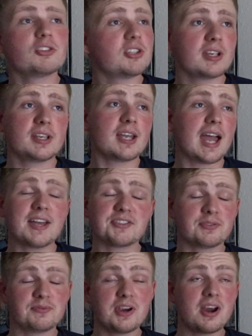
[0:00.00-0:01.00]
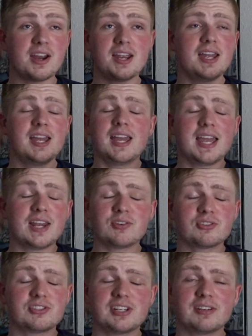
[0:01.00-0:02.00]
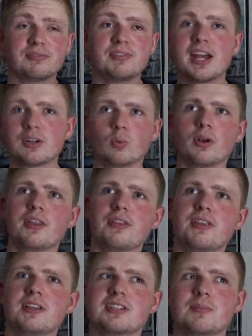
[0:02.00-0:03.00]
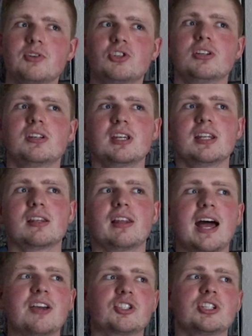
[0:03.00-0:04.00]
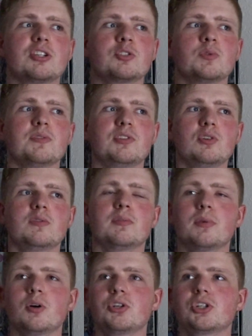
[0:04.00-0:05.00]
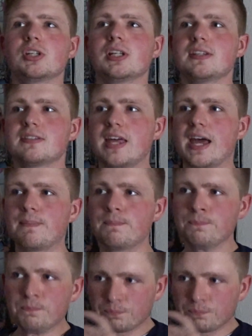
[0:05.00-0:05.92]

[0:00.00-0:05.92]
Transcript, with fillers: She has a very interesting effect. One of the things I mentioned in last year's review of Emotion is that